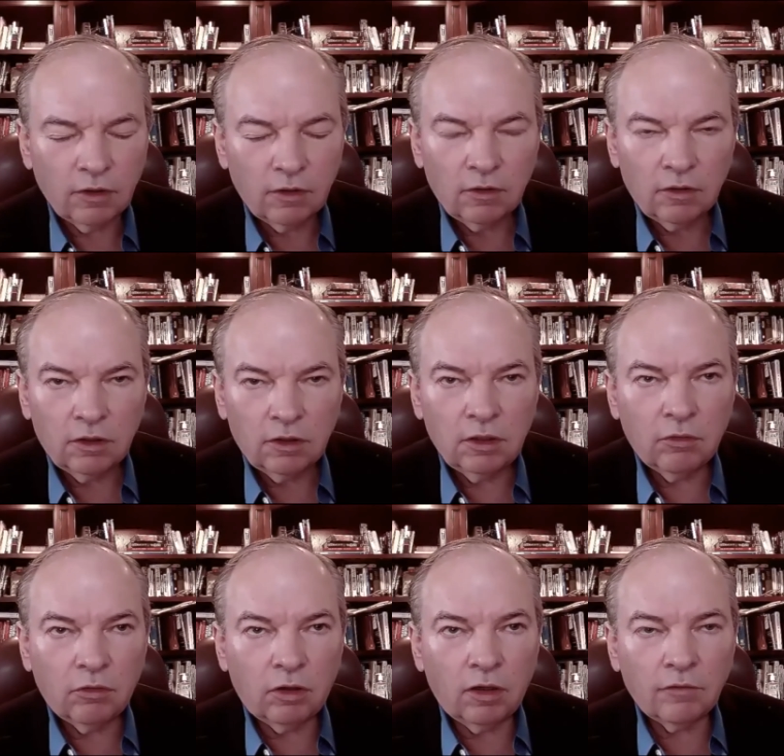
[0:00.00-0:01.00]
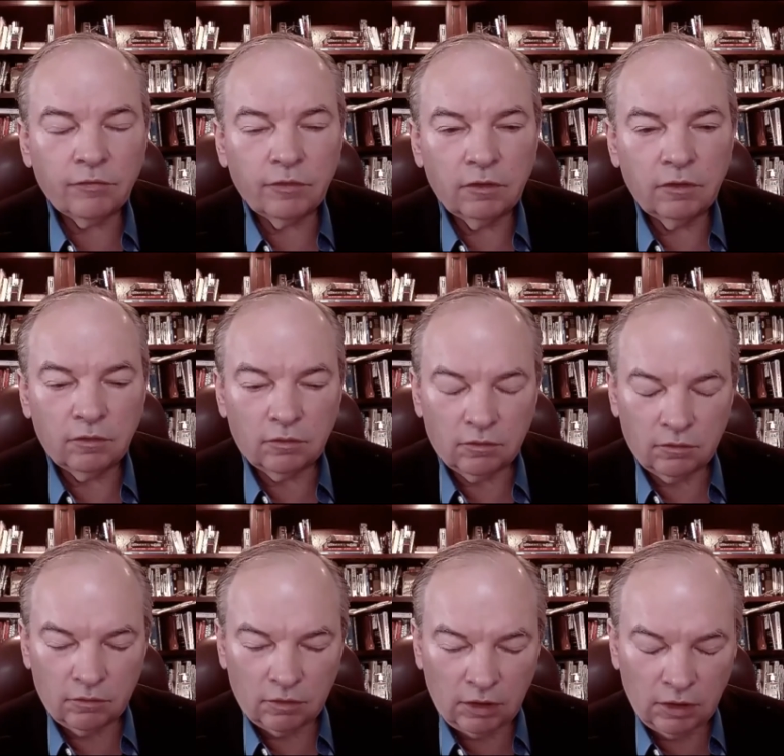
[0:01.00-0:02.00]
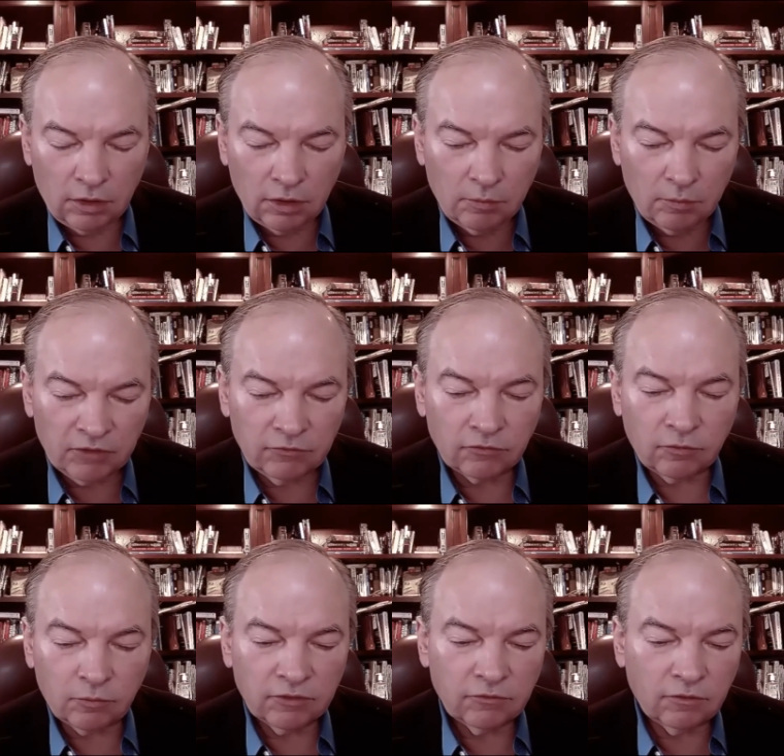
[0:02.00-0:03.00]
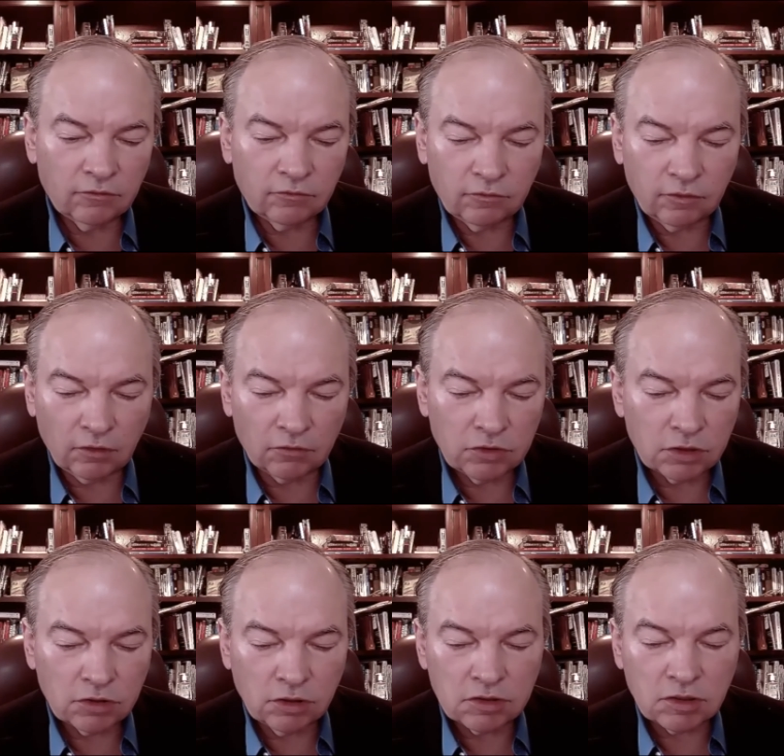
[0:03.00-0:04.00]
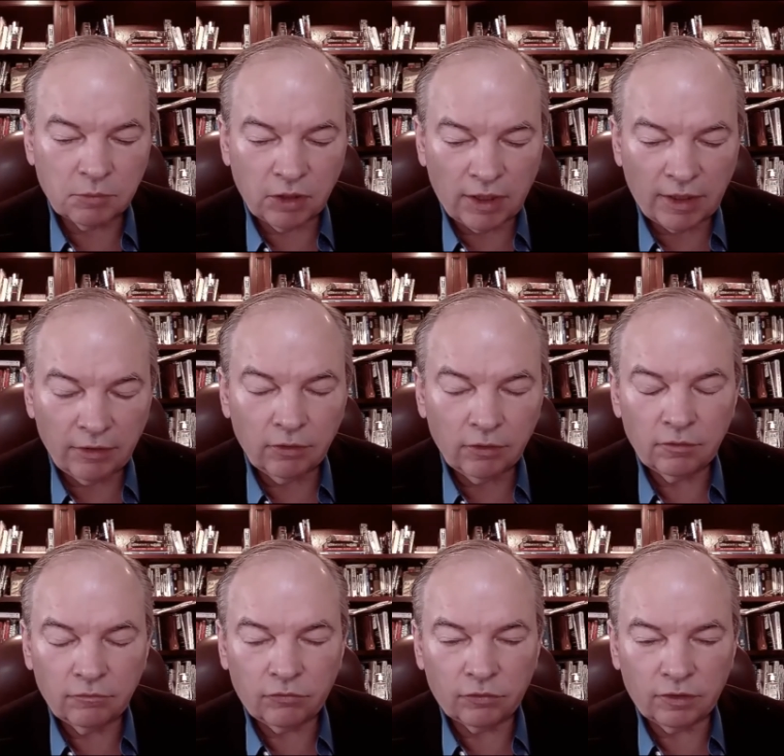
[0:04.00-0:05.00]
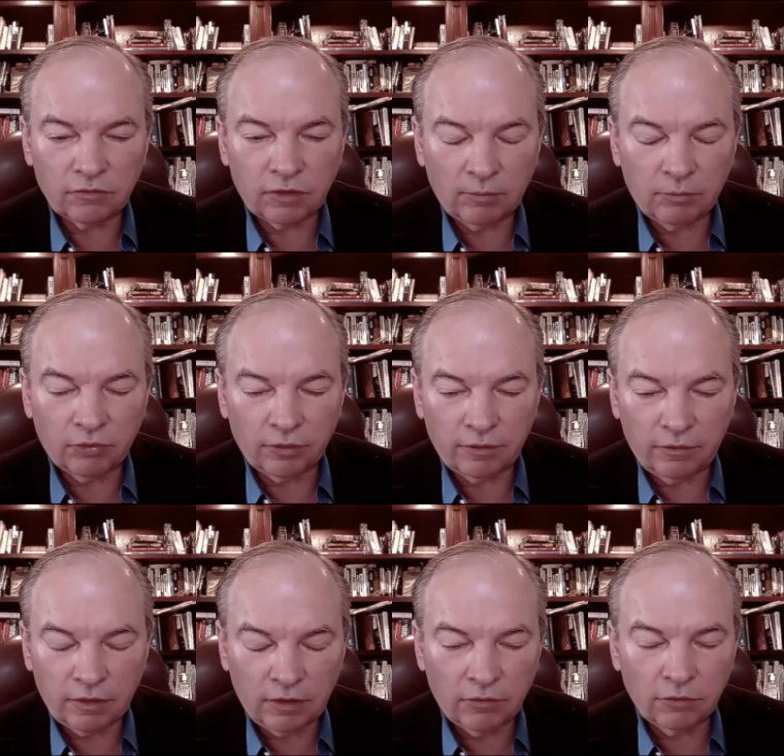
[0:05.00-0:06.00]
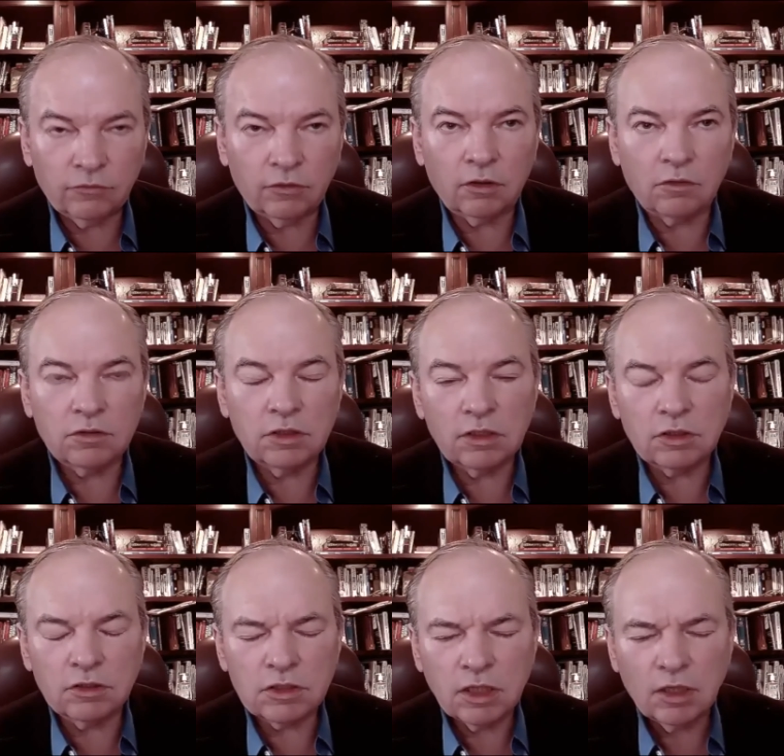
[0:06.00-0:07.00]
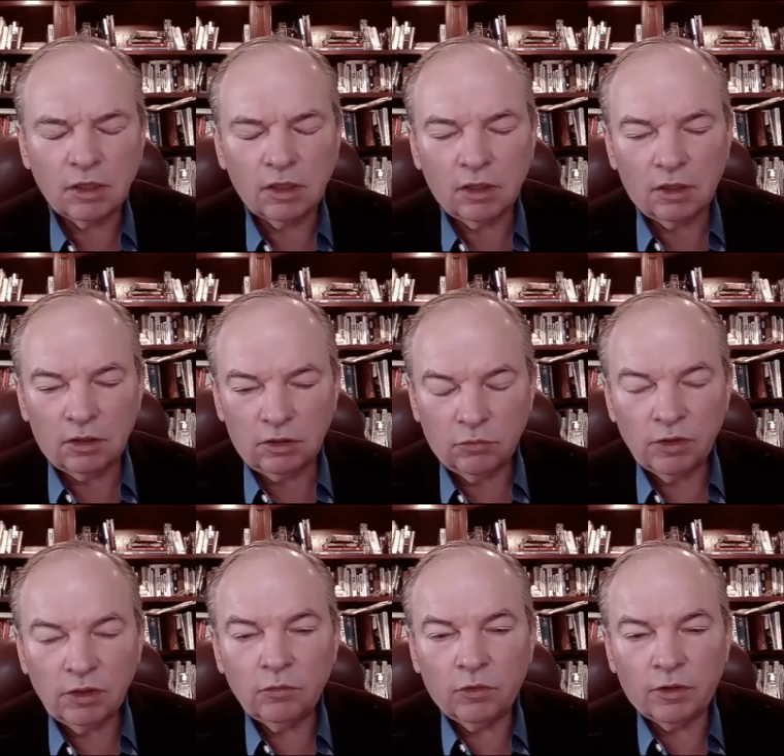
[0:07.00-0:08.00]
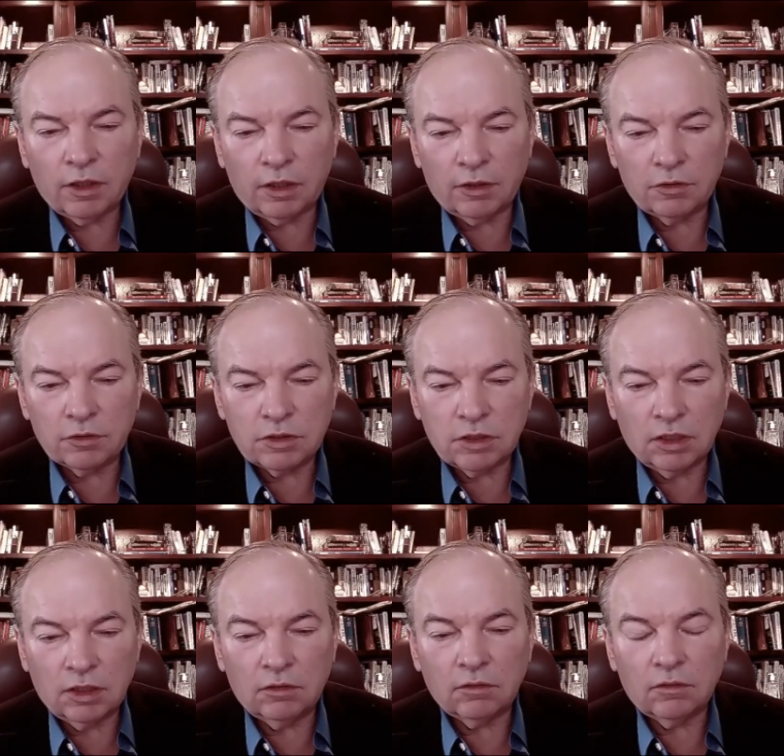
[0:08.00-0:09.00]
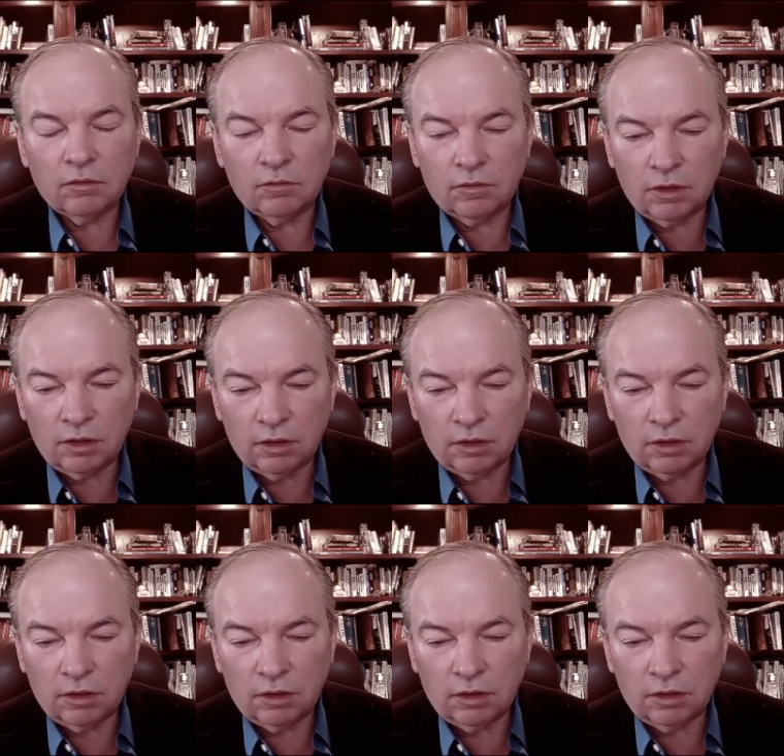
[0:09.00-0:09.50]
Often in a business-to-business negotiation, a supplier, for example, and those negotiations, you really want to understand the